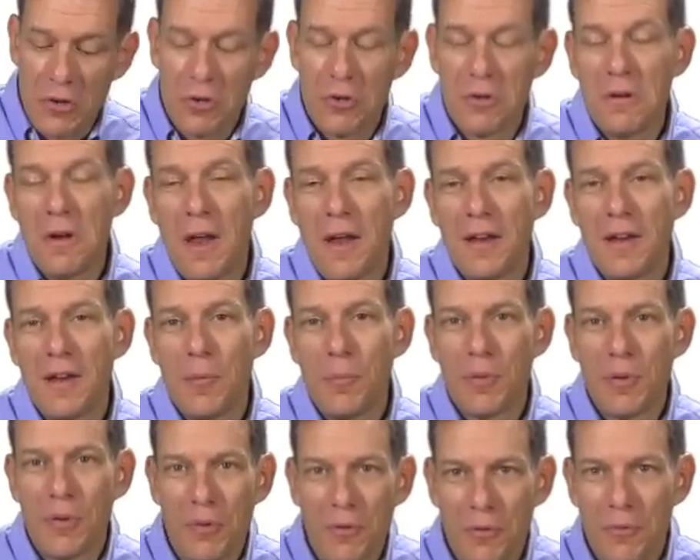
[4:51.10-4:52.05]
could end
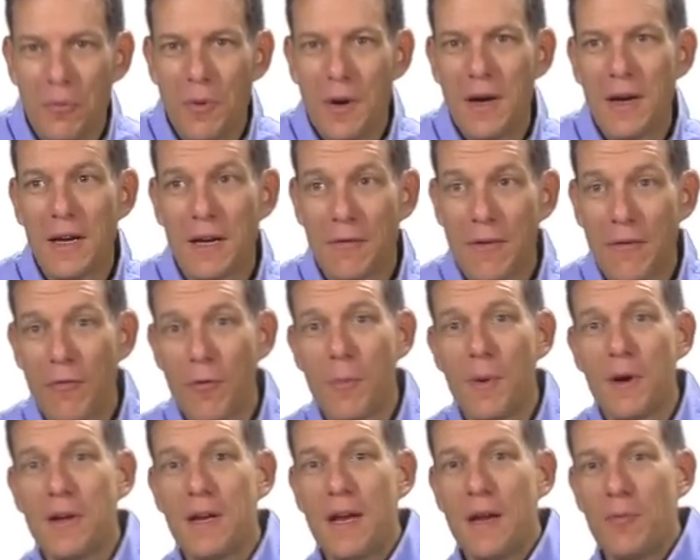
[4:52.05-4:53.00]
up winning. If
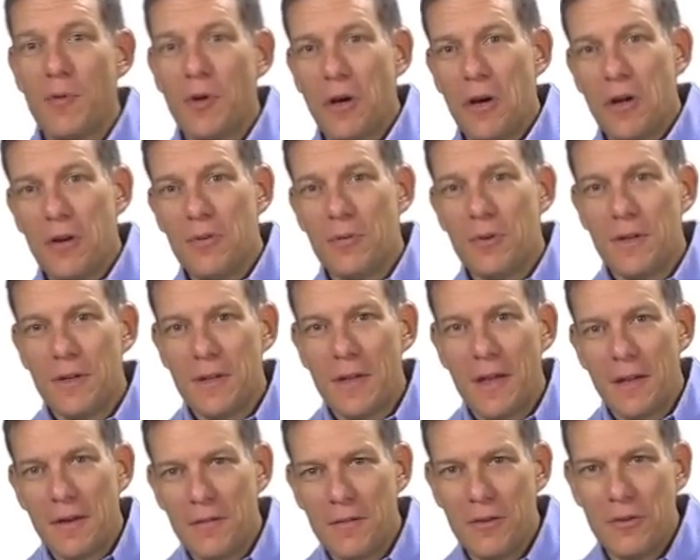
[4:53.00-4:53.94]
everybody named one hundred,
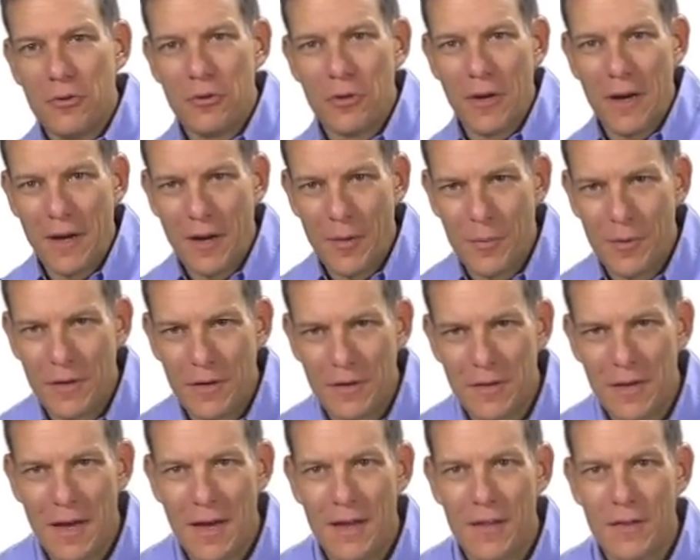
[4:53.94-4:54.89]
then you could end up in a
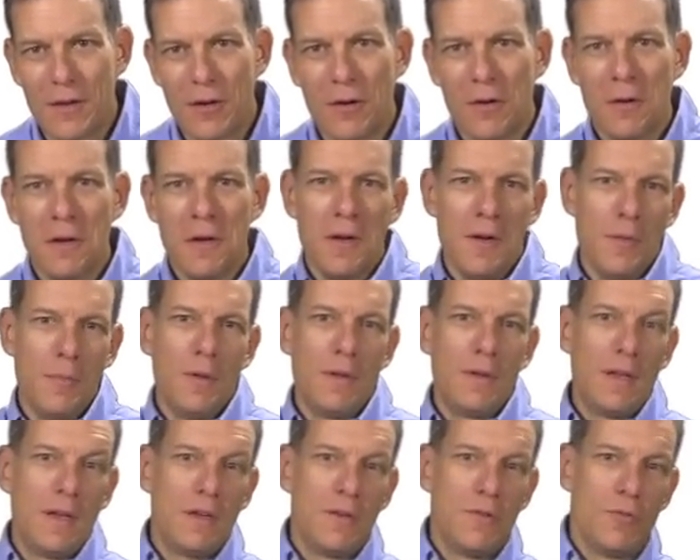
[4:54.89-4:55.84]
tie there,
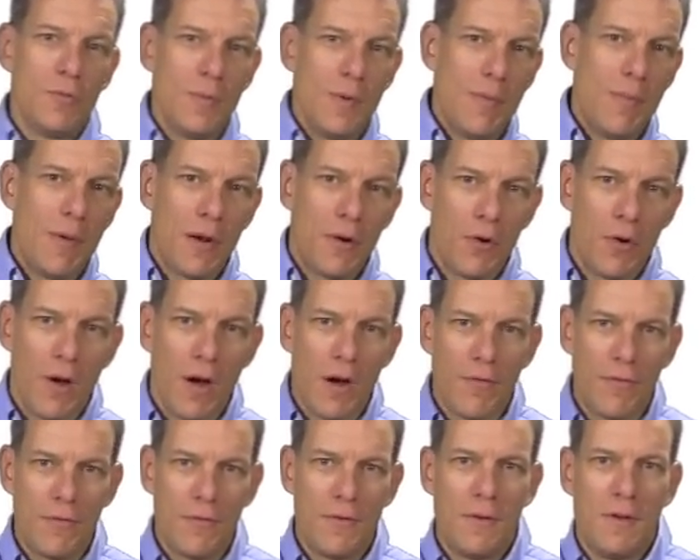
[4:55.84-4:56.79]
but then you would be better
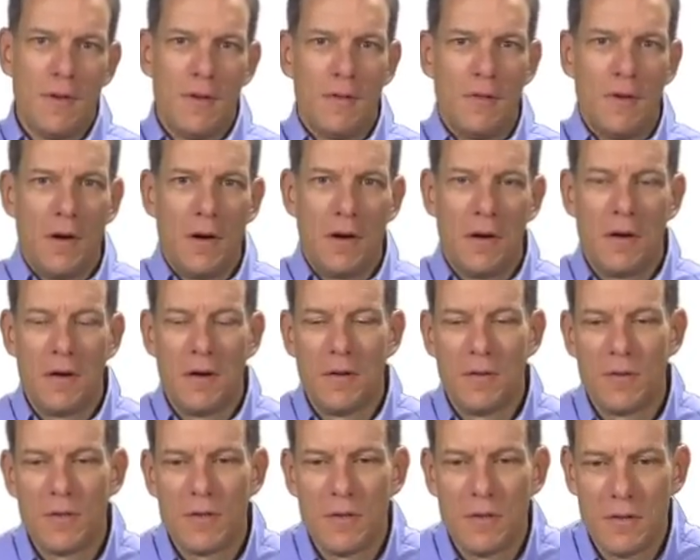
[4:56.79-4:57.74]
off uh,
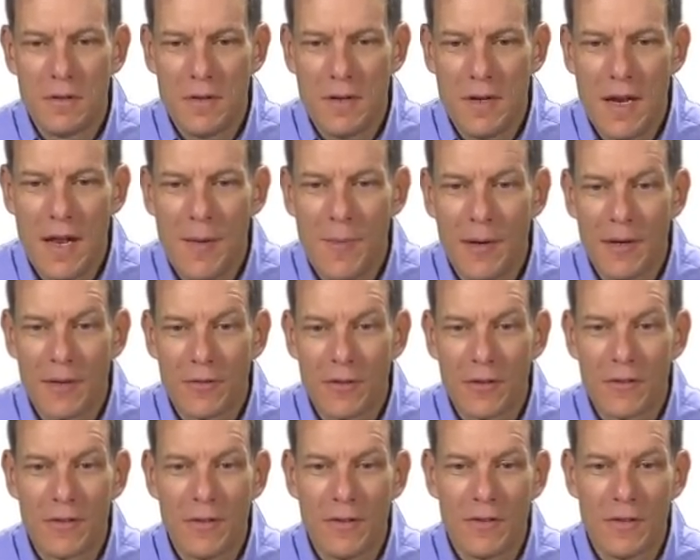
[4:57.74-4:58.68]
naming
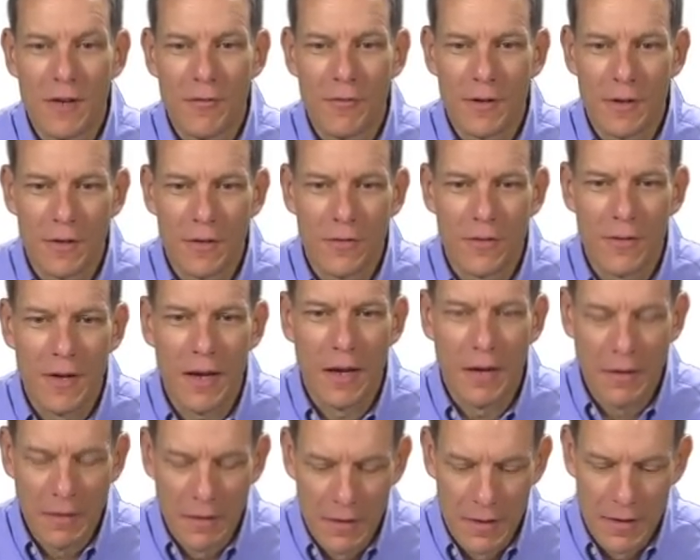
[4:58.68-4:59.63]
sixty-seven
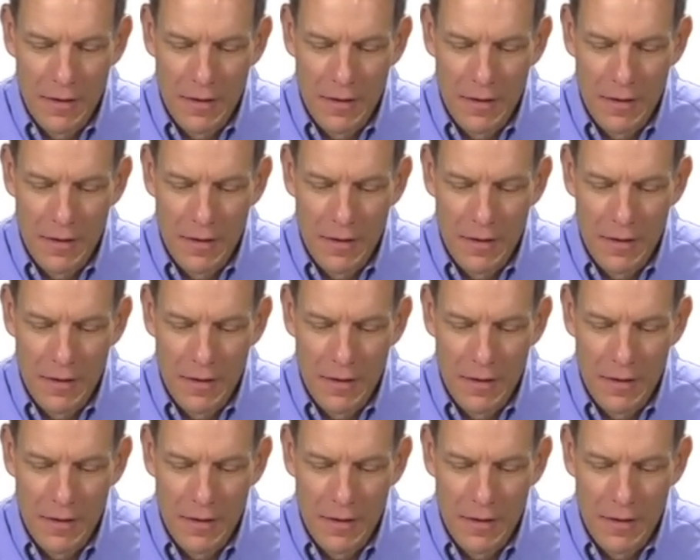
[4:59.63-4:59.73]
instead.